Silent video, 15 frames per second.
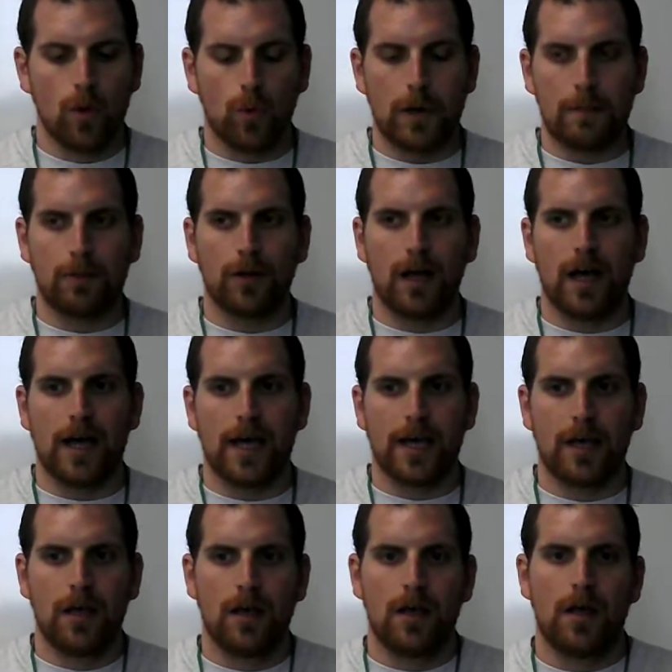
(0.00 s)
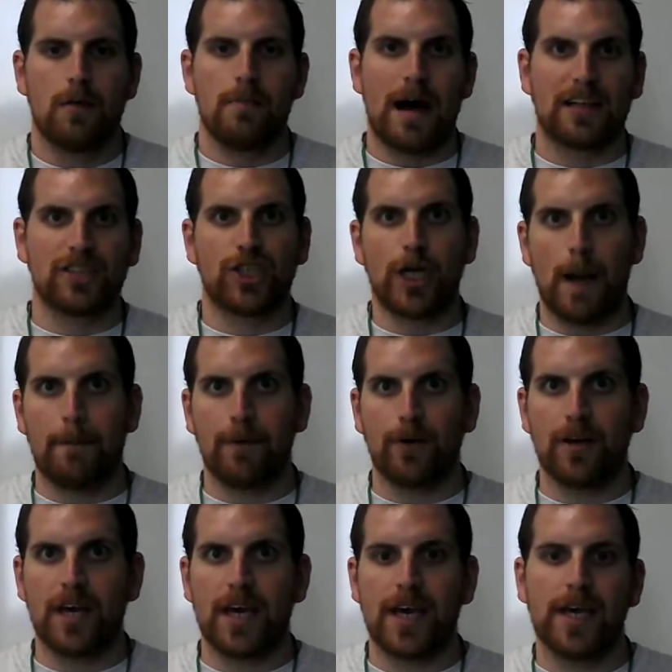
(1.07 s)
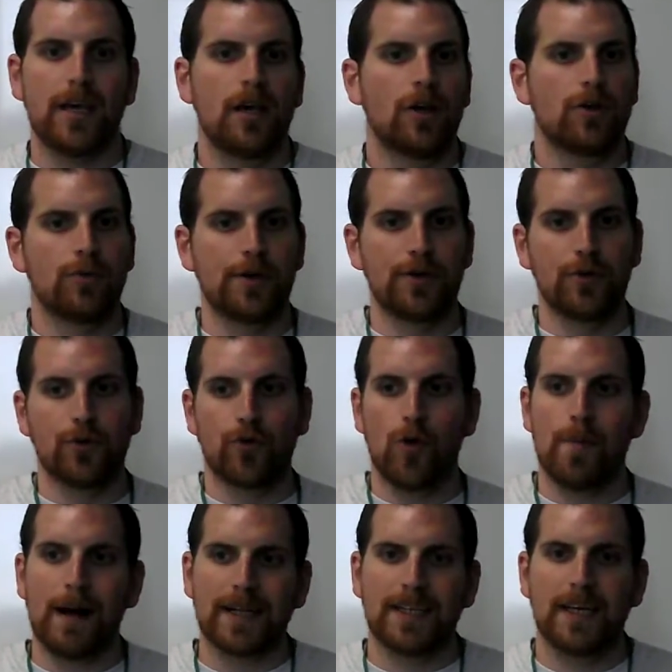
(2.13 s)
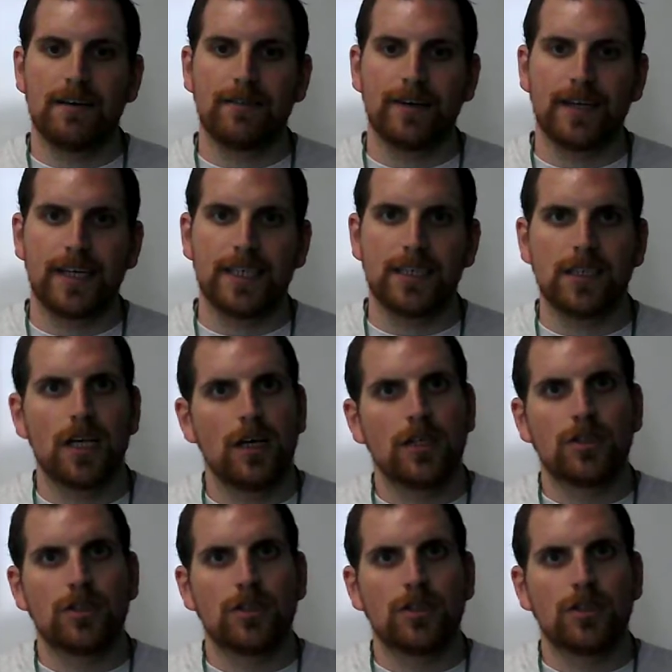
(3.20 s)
we play Math Jeopardy, we do group activities.